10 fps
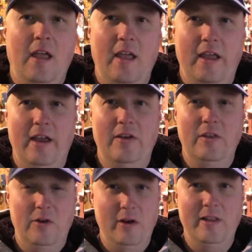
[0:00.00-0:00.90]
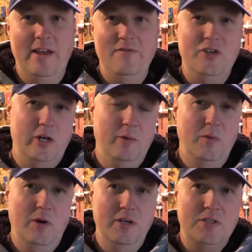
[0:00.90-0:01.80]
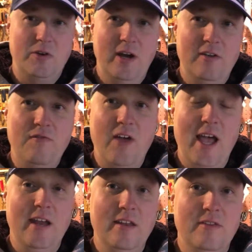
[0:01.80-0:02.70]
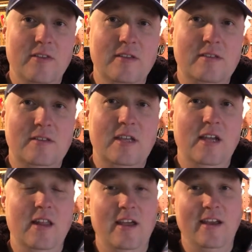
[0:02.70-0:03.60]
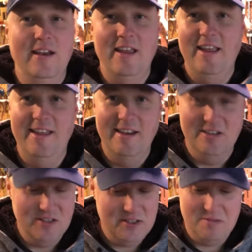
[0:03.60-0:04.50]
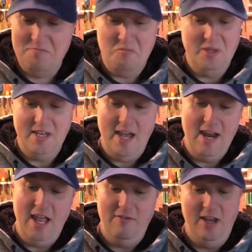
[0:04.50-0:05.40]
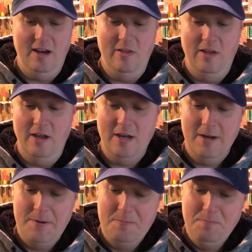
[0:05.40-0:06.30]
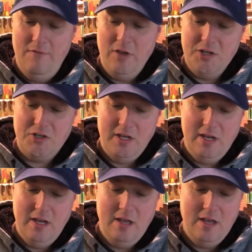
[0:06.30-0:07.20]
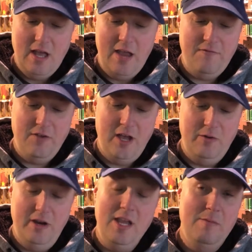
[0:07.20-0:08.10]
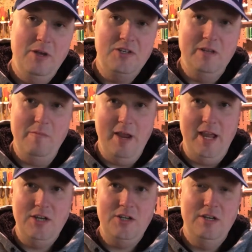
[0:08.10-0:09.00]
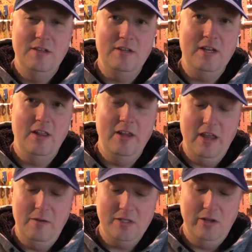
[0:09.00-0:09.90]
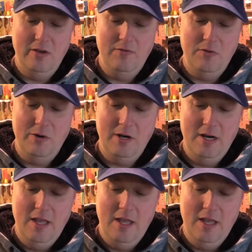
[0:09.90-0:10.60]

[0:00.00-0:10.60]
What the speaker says: and learning a lot of German words trying to find this taillight, and just was not having any luck. Eventually, I found an image that matched the taillight that I was looking for,